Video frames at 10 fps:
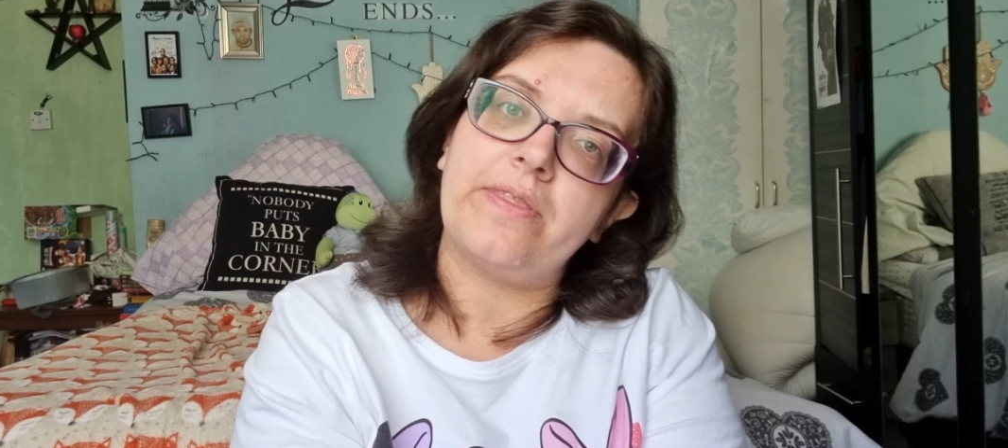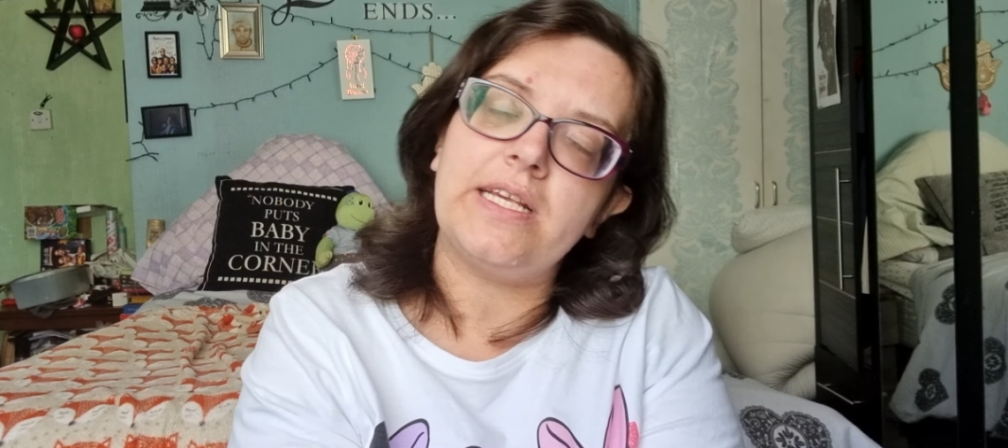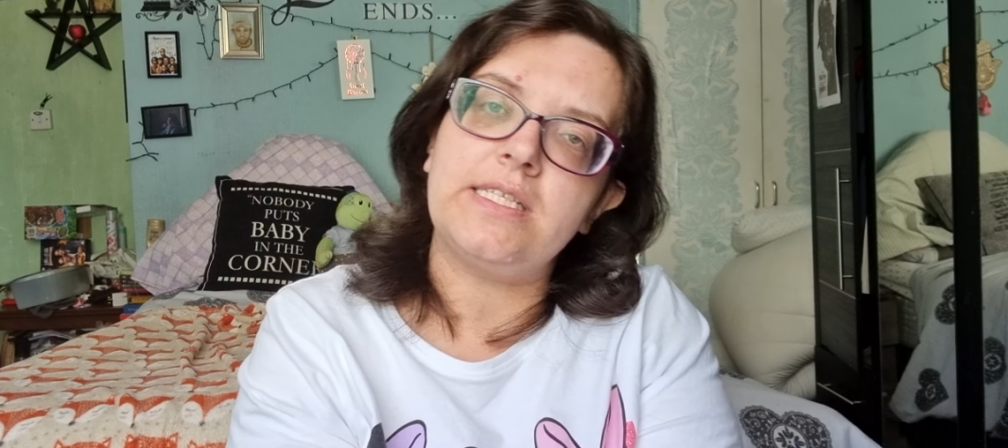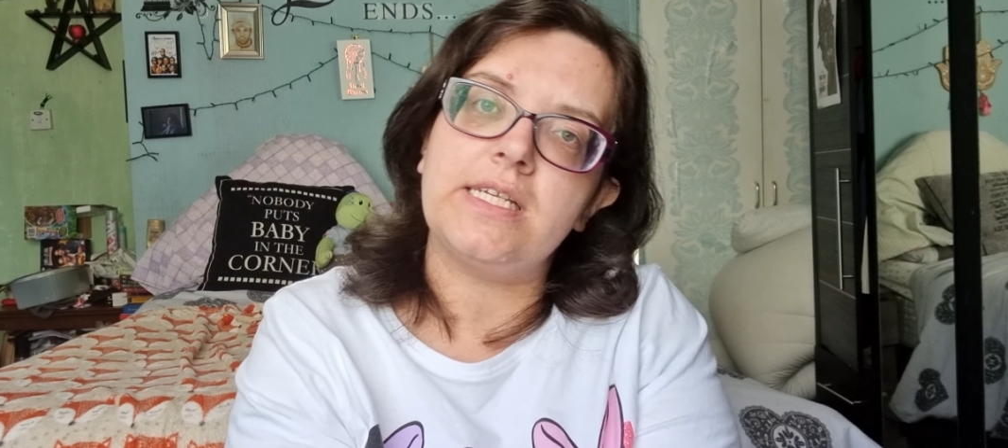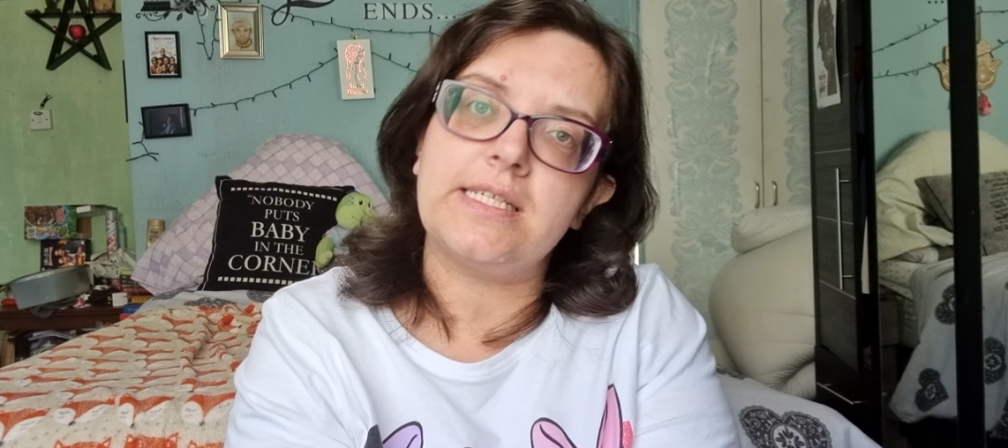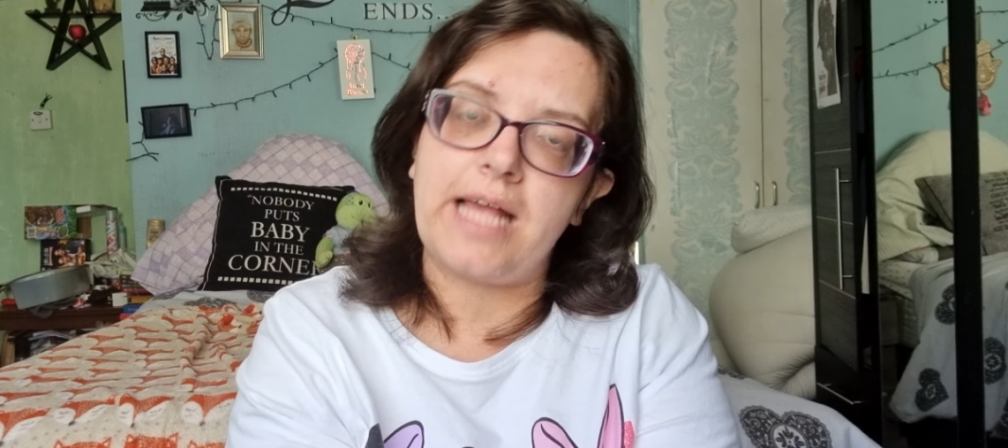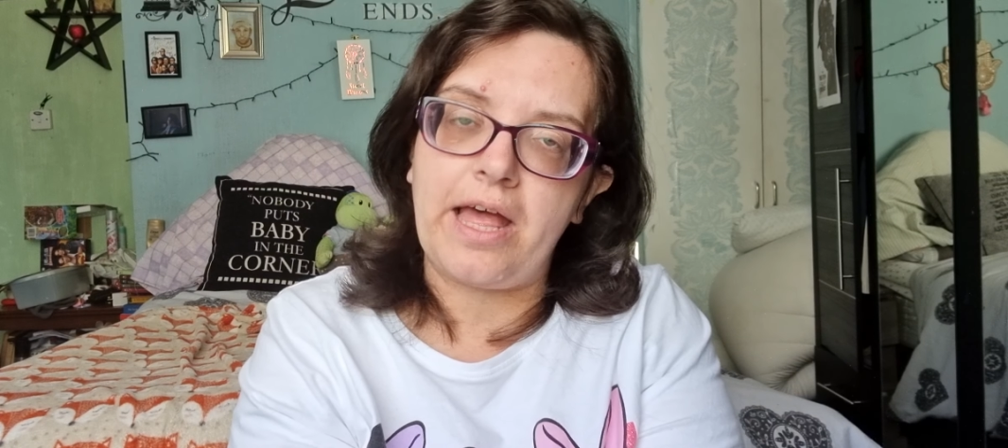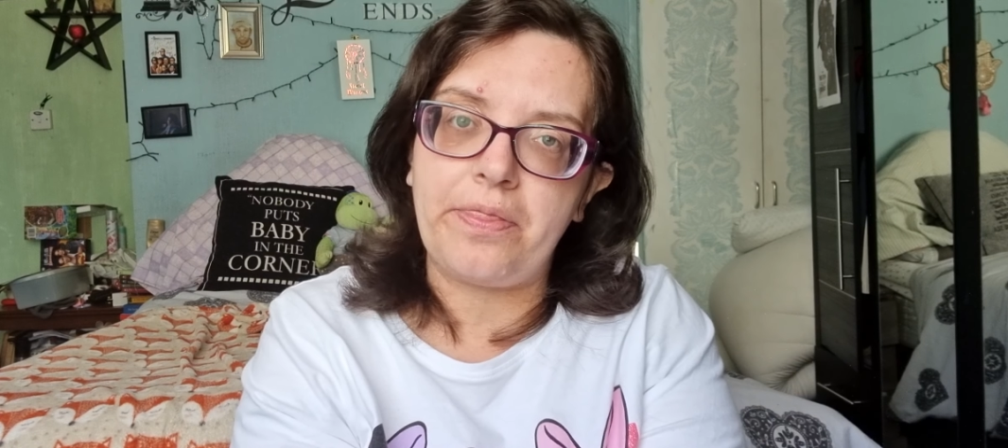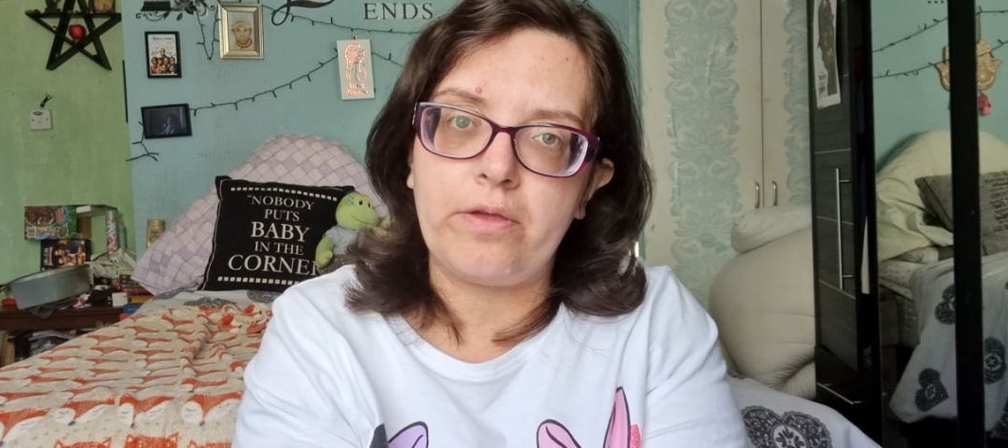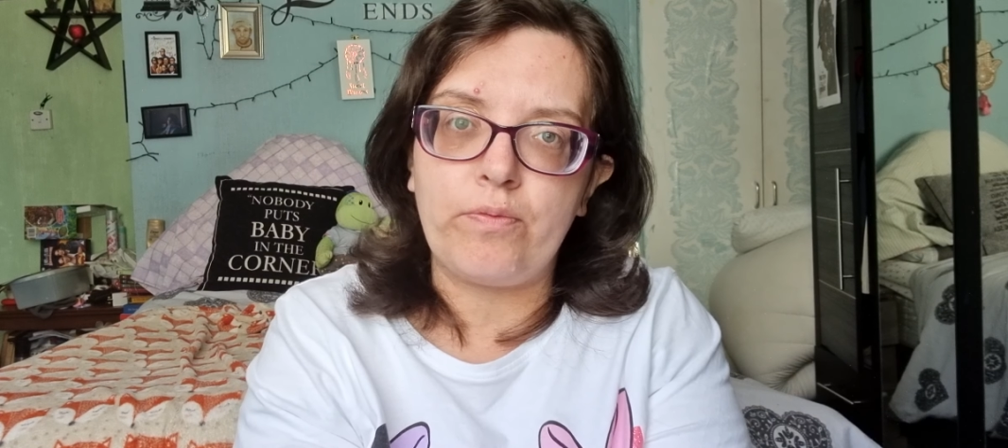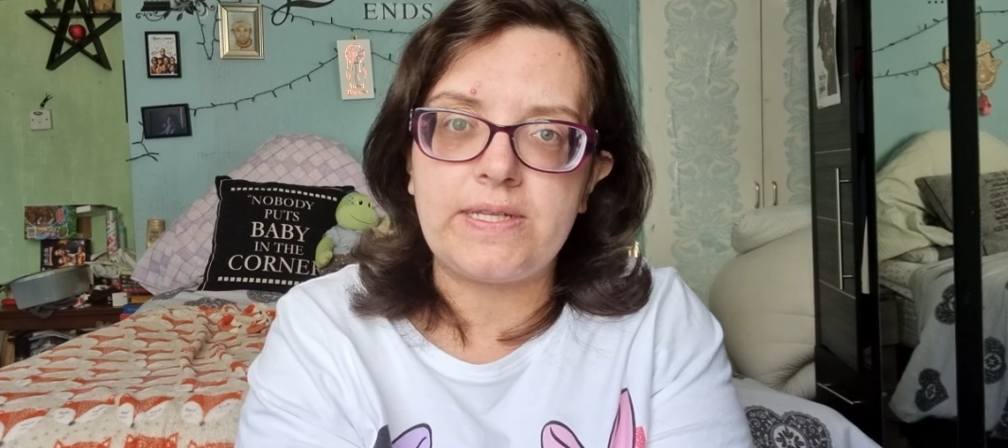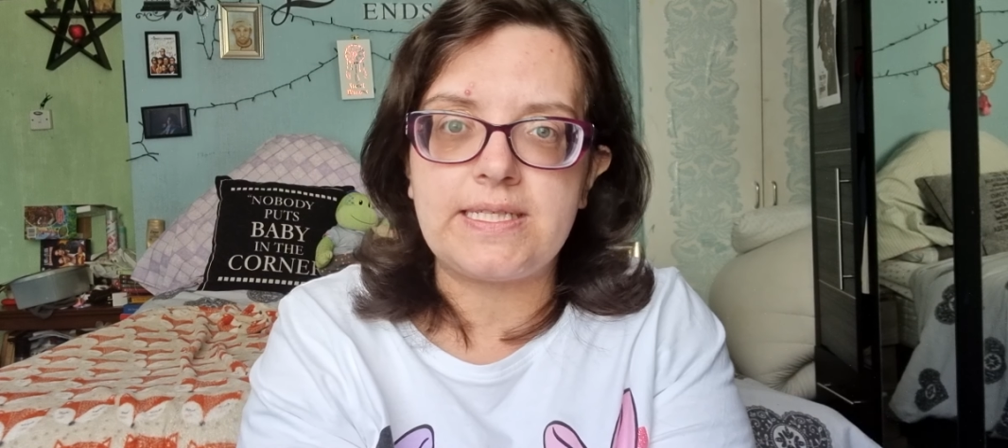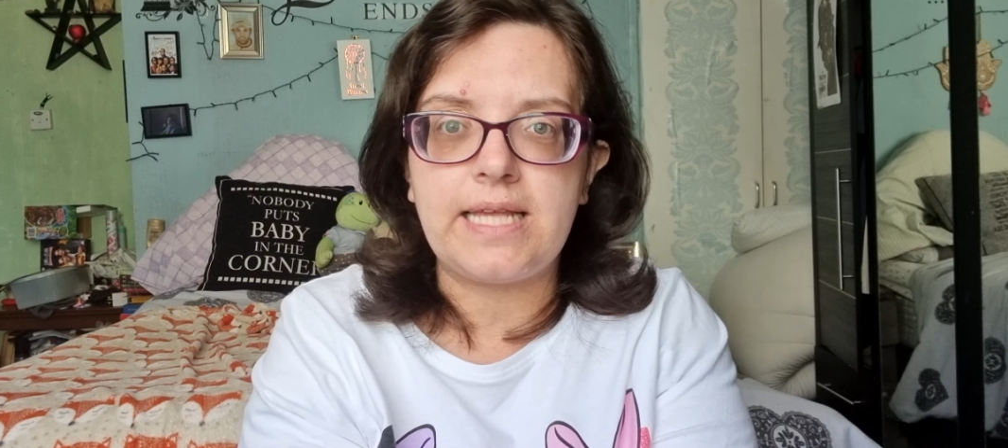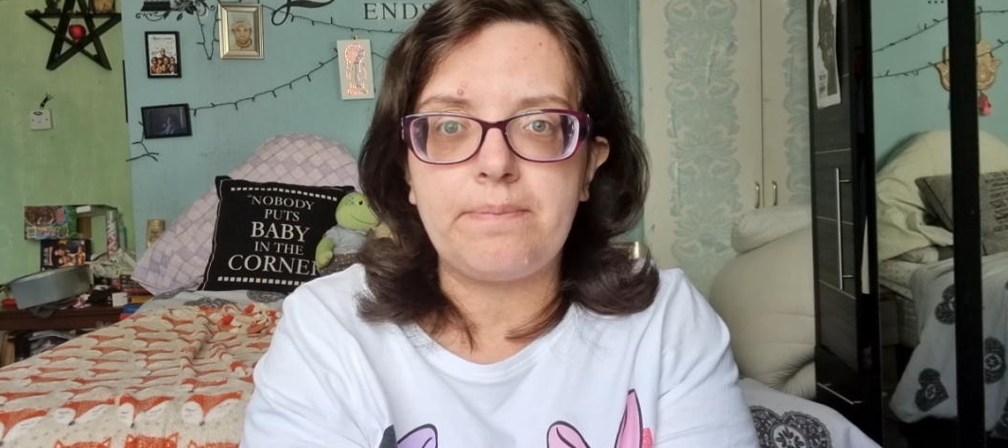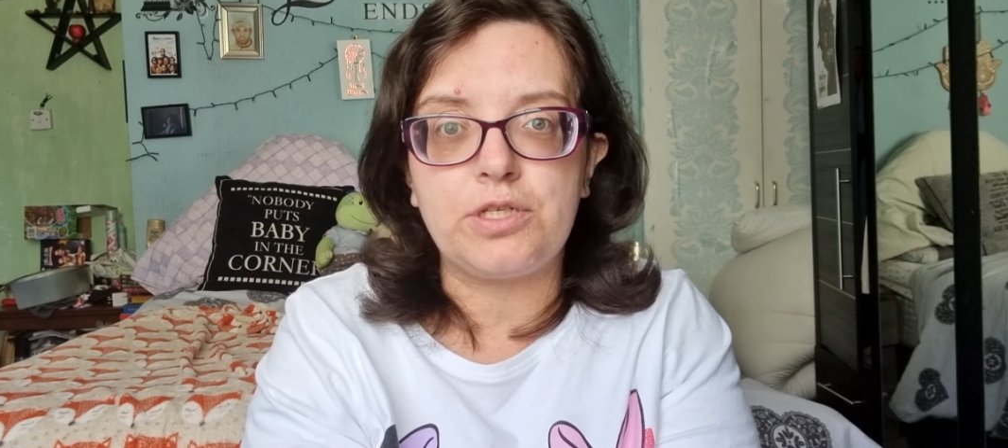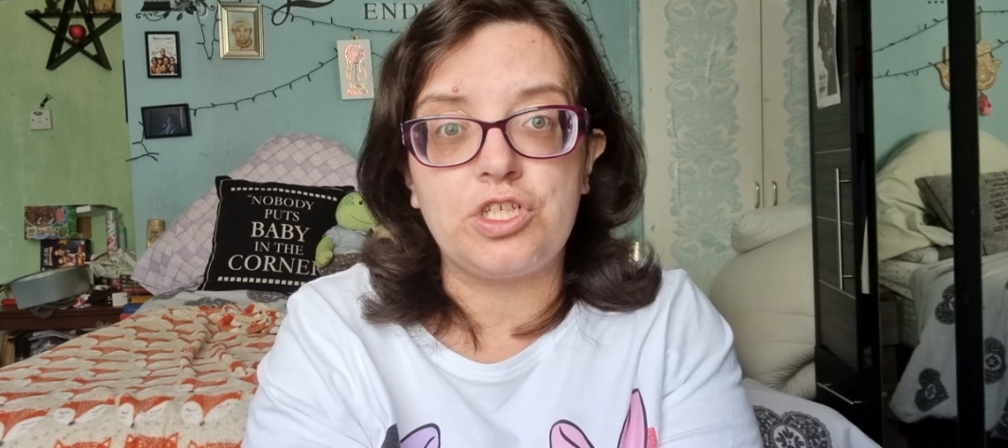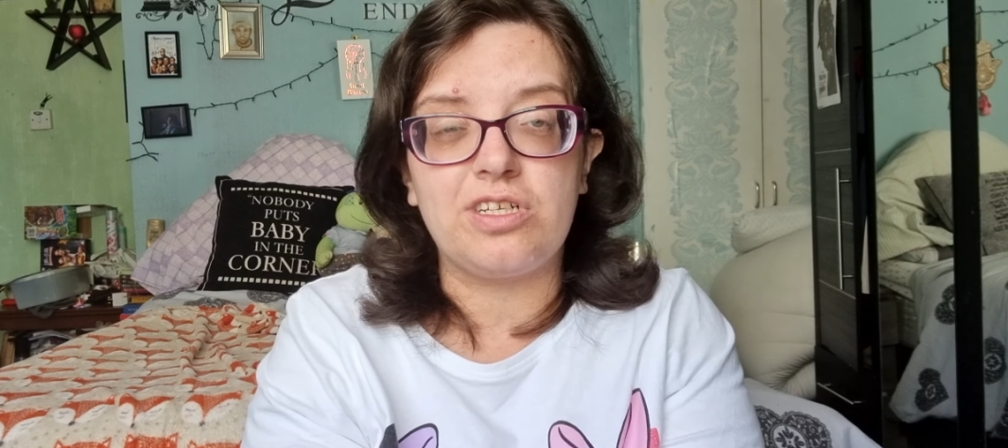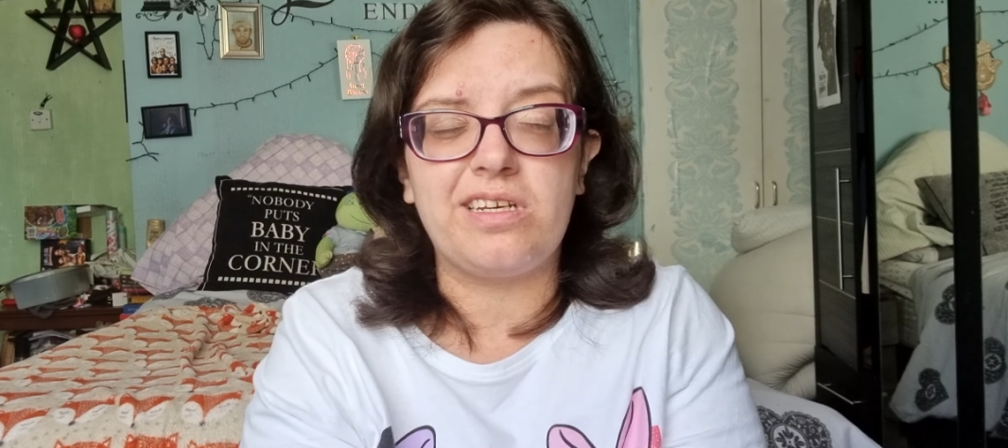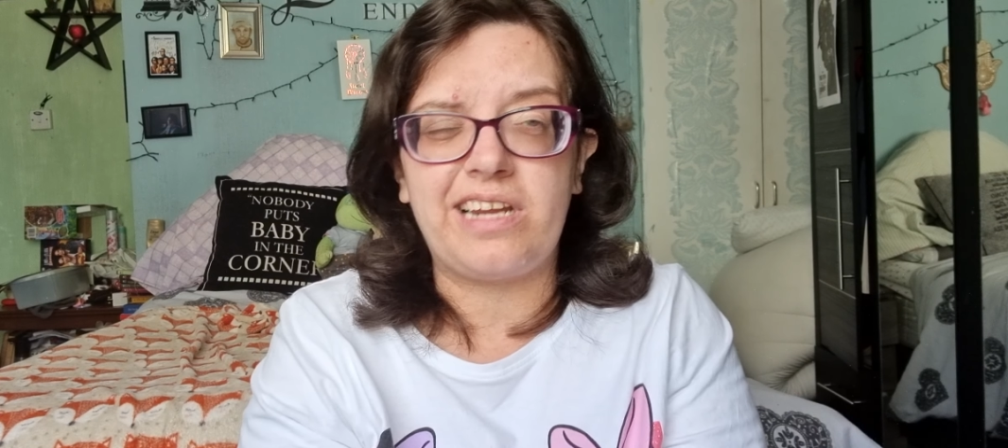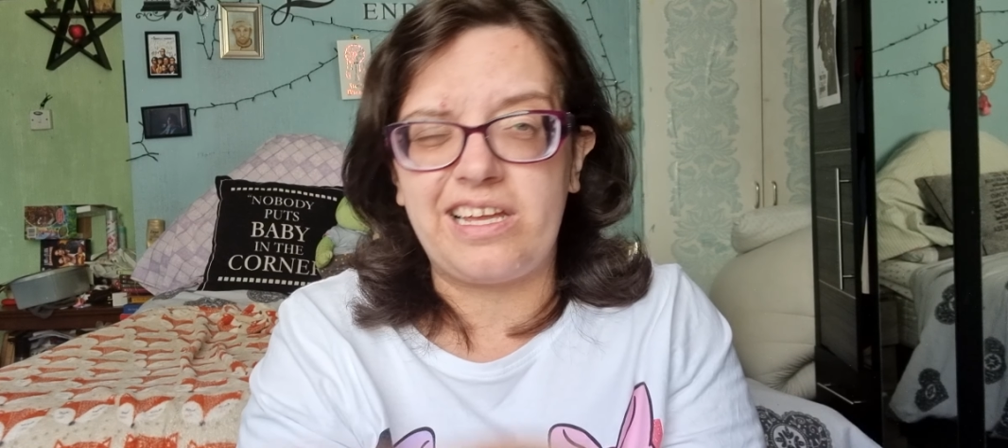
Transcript: This is at the reception